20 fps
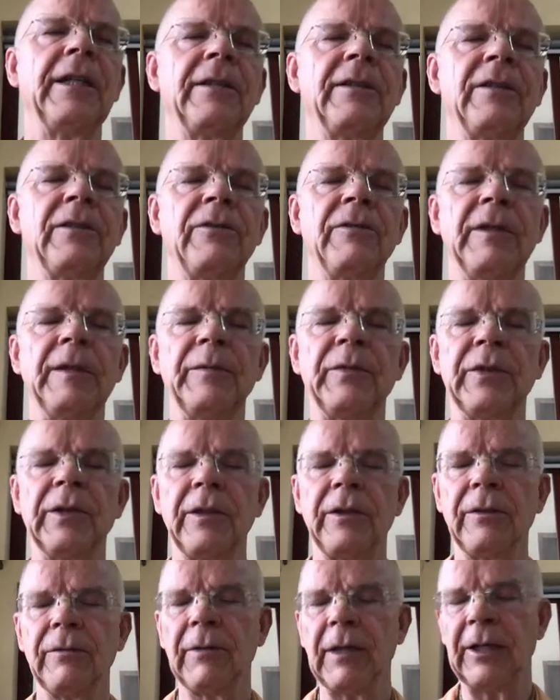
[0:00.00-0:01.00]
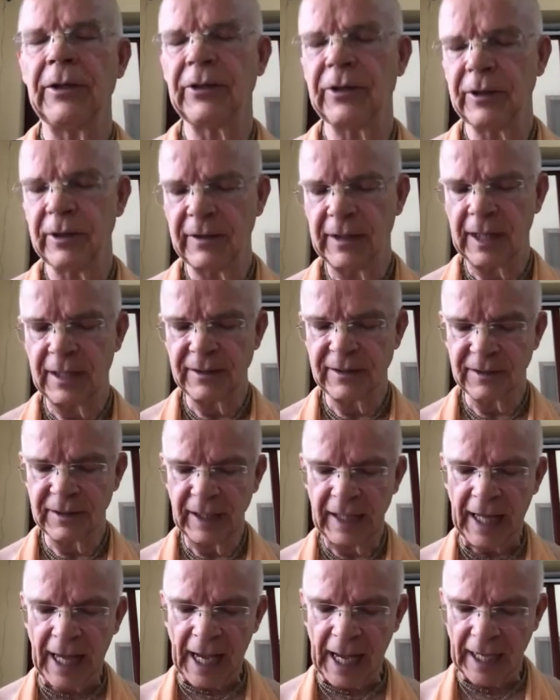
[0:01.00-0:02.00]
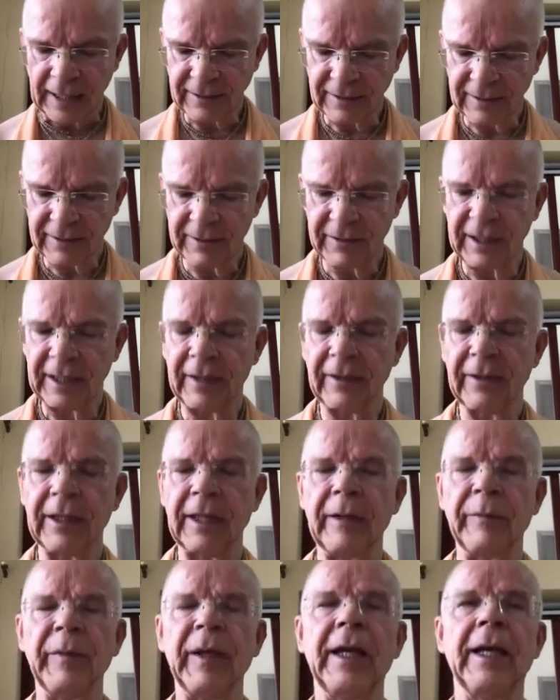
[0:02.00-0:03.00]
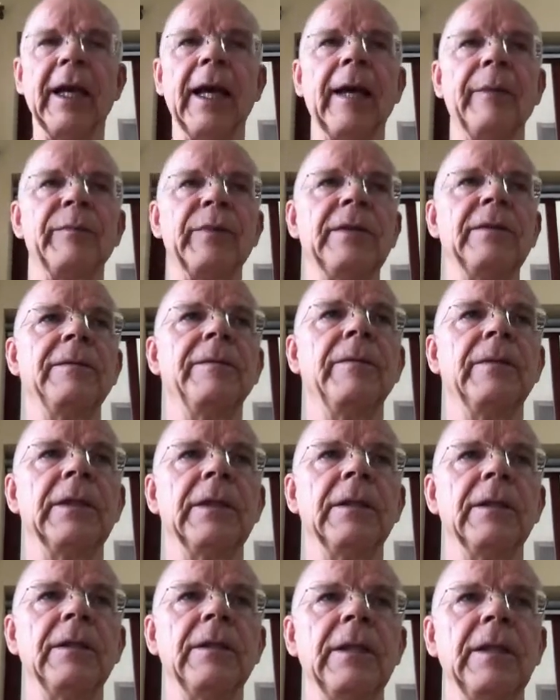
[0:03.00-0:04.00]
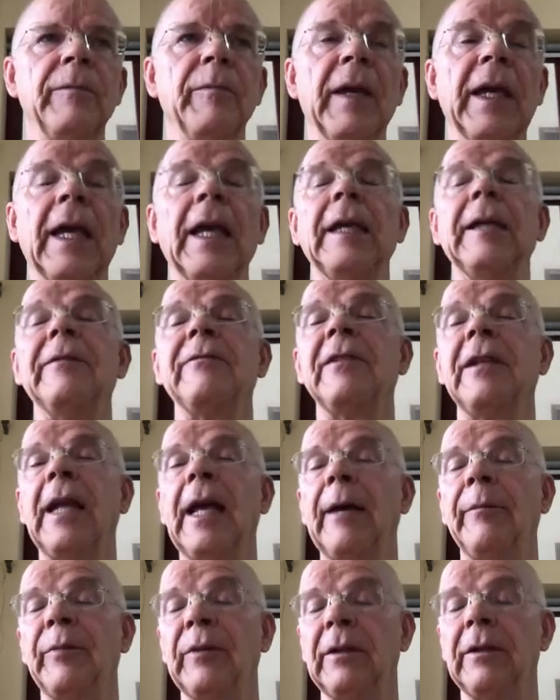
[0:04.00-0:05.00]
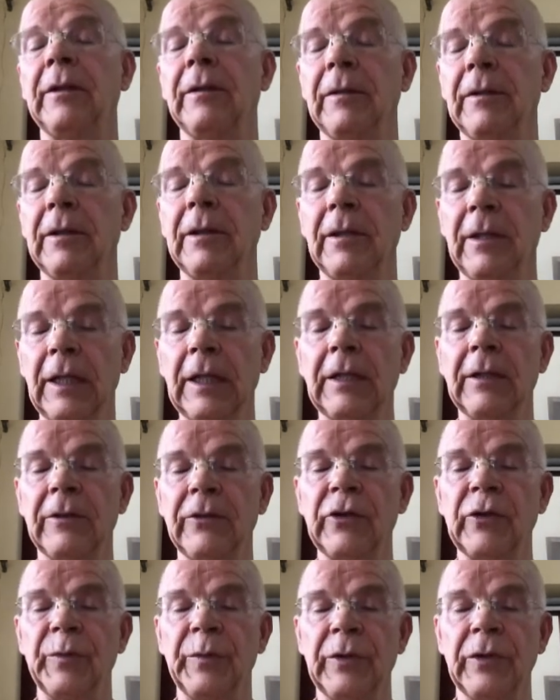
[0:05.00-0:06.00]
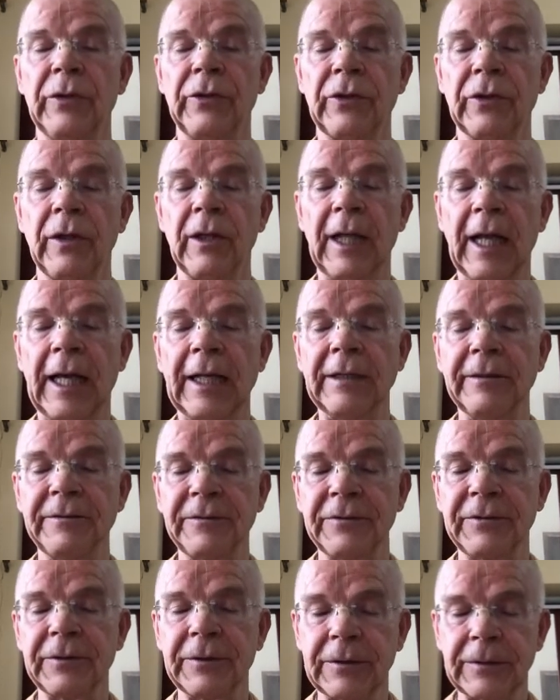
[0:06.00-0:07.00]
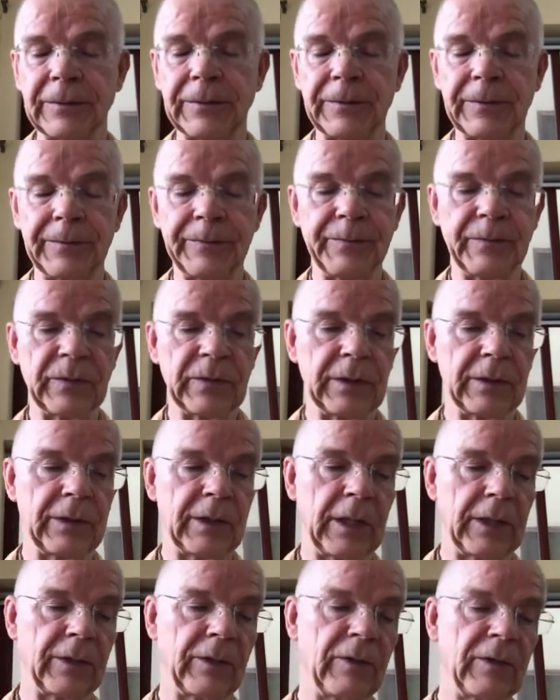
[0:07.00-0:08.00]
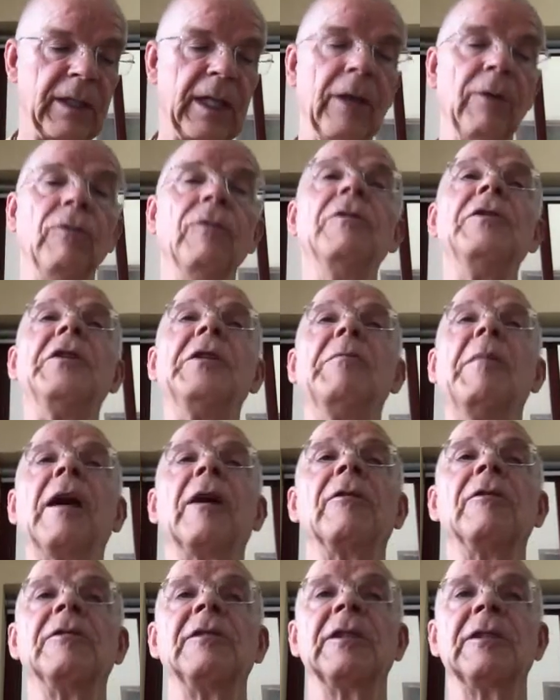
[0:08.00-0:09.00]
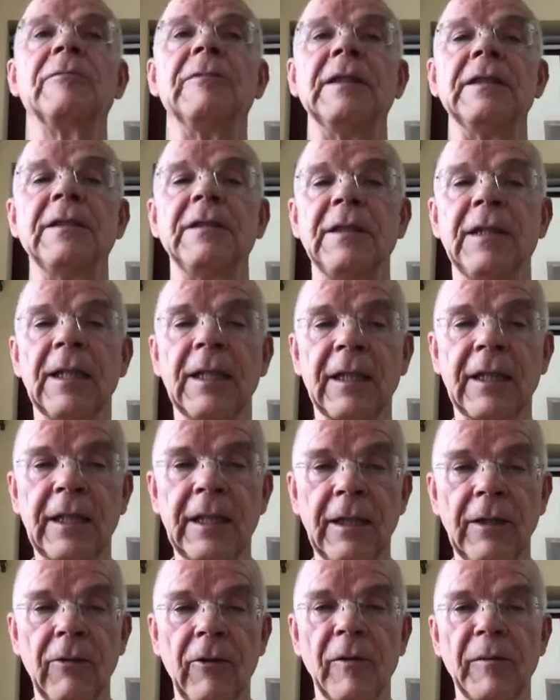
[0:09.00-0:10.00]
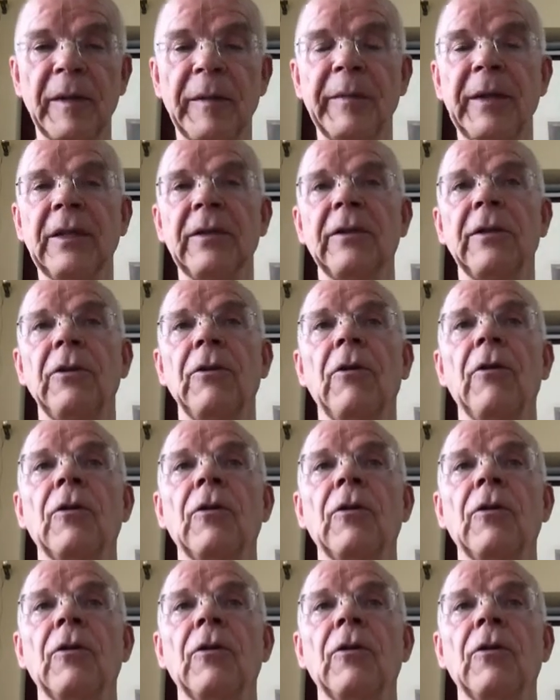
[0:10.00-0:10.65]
extreme situation. That's the last thing that may happen. It may even happen in spiritual life. Eso es la última consecuencia, que normalmente no